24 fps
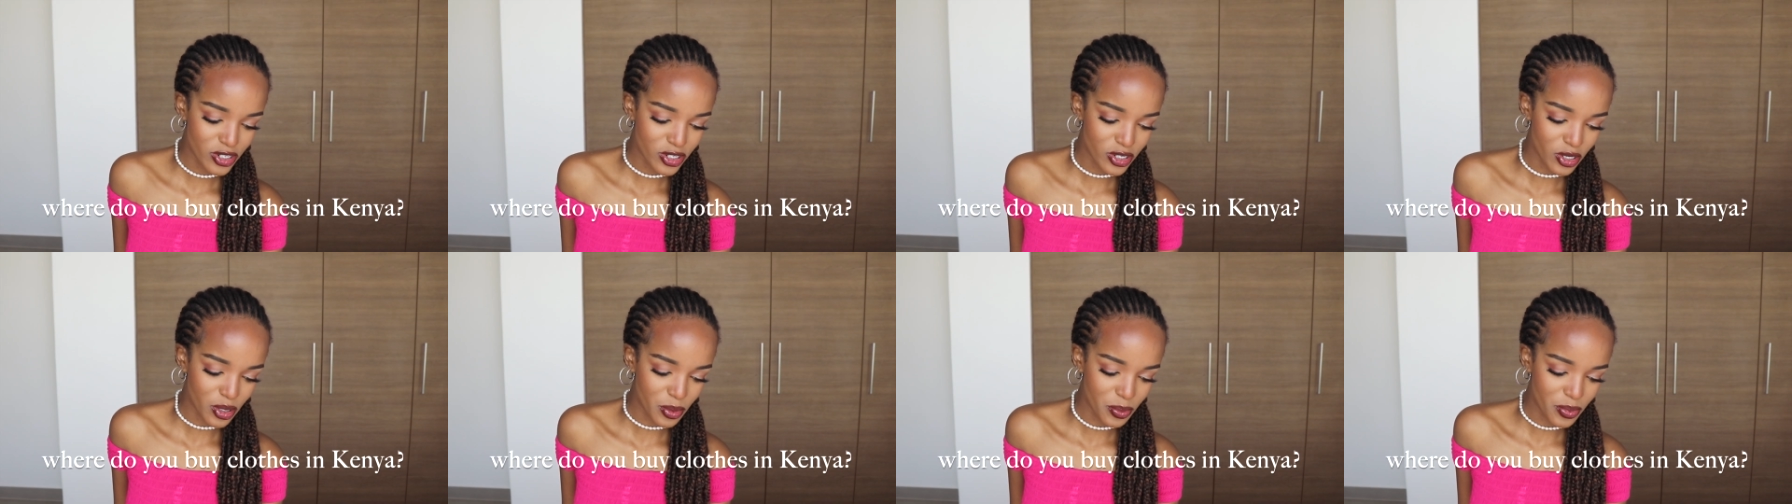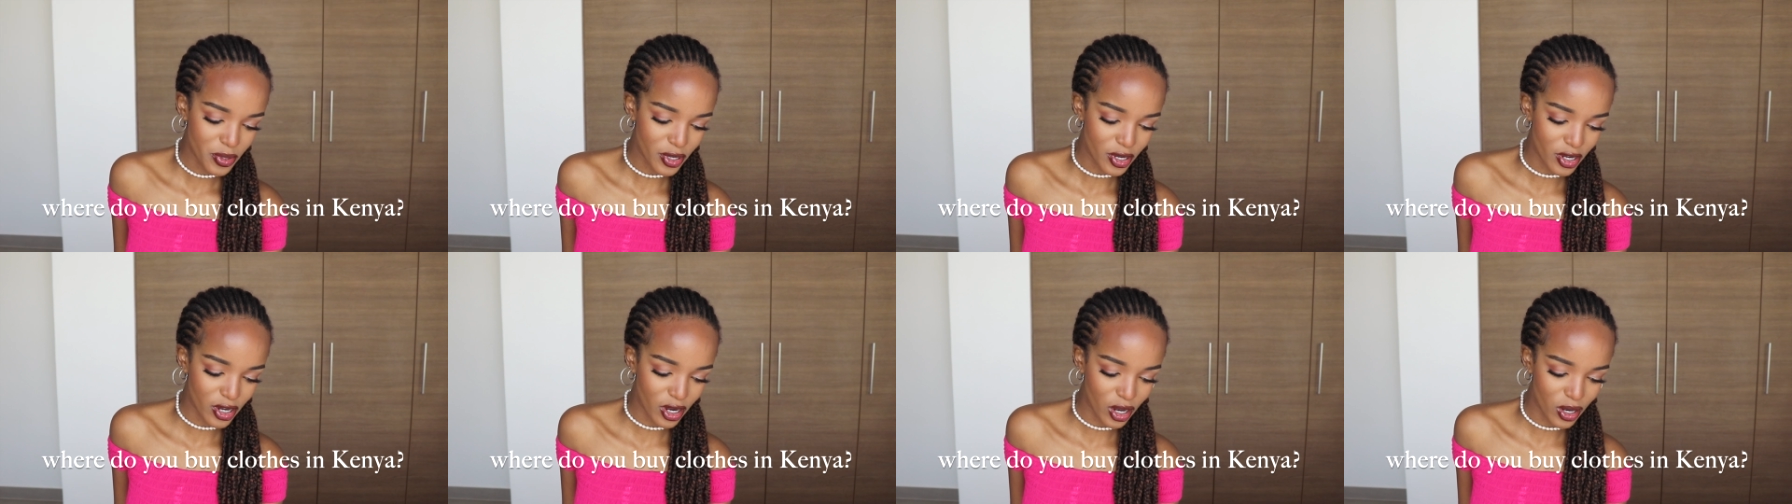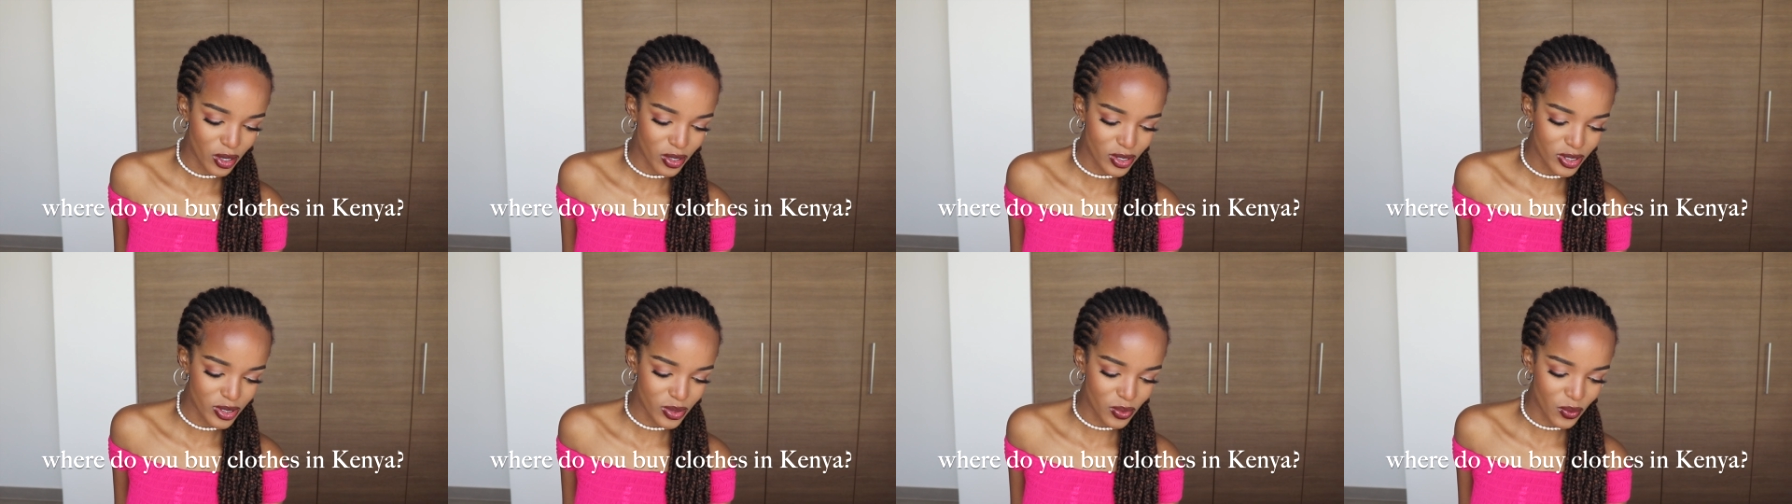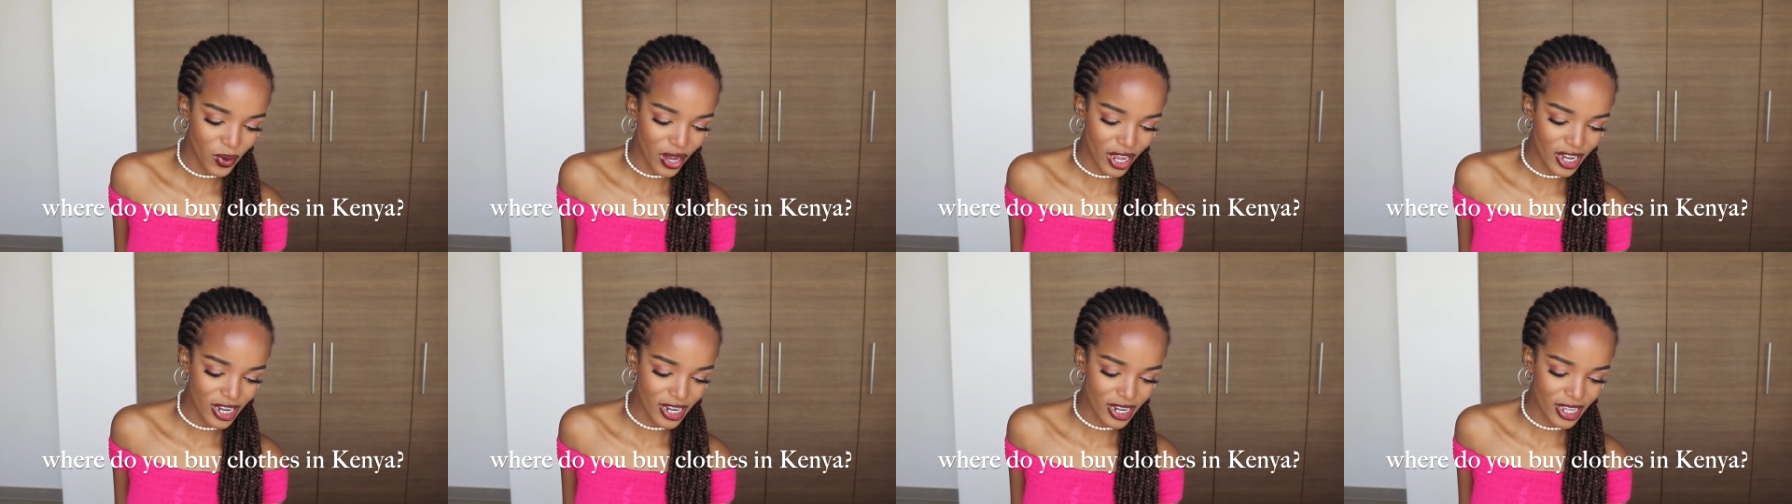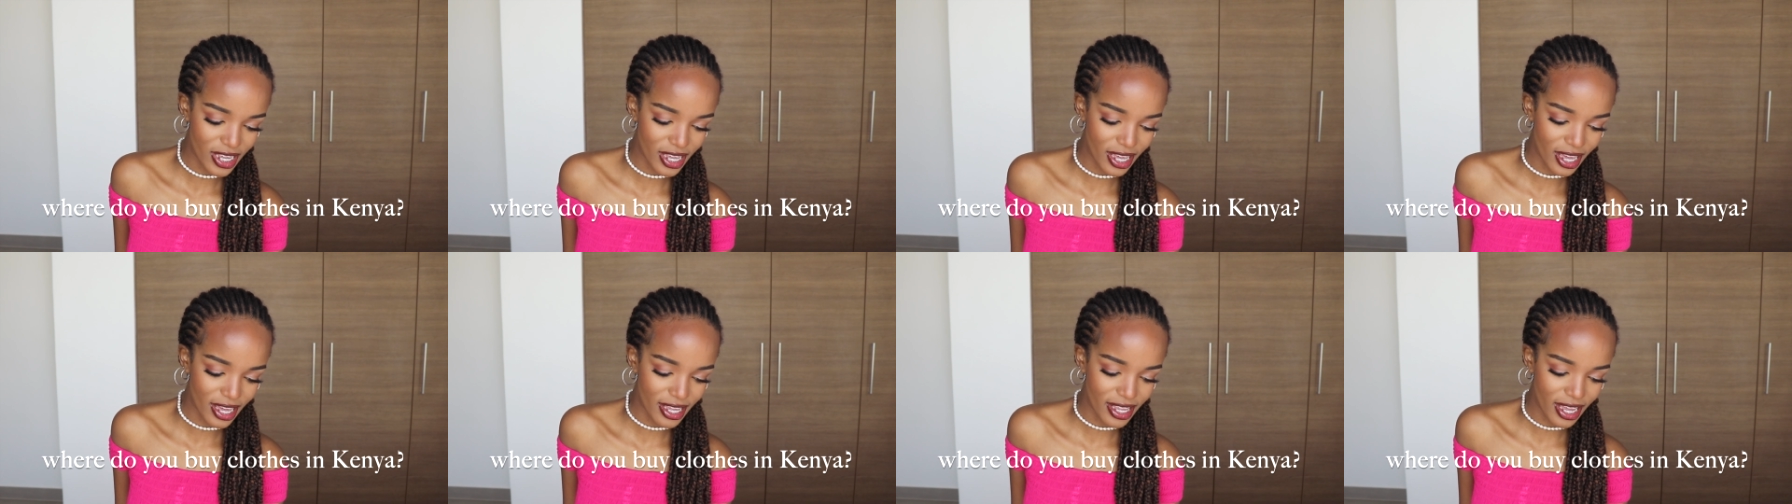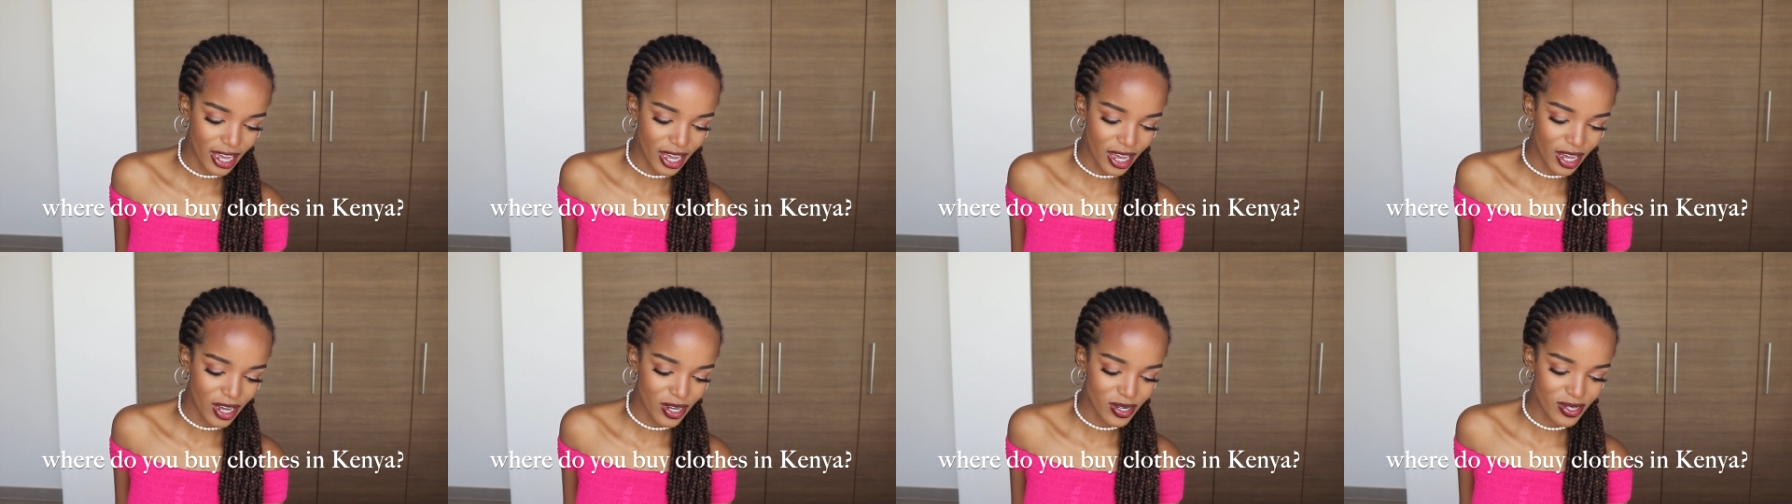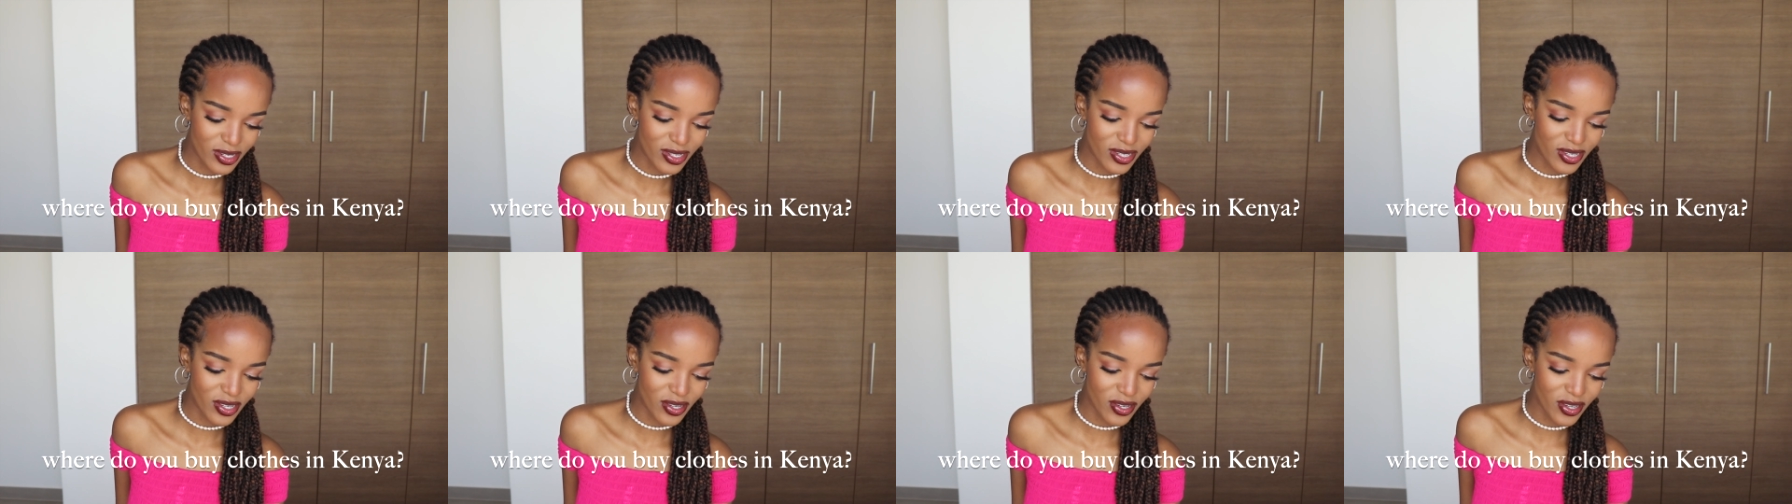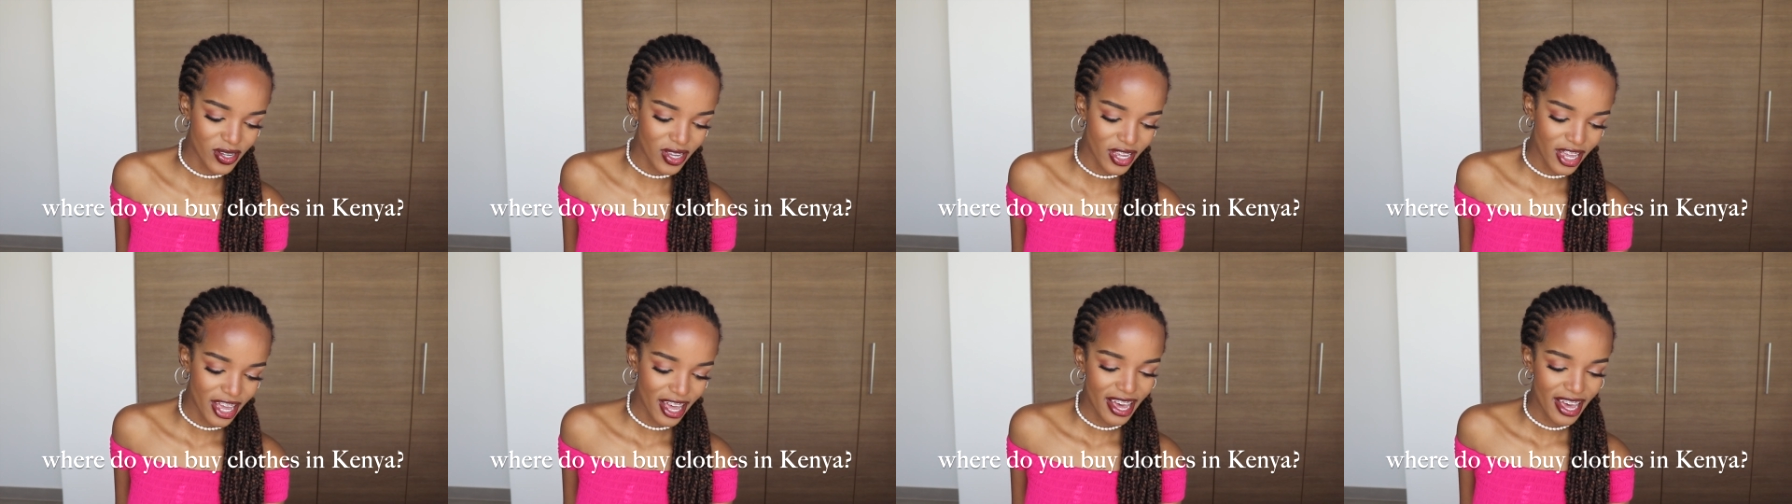shop your clothes while in Kenya also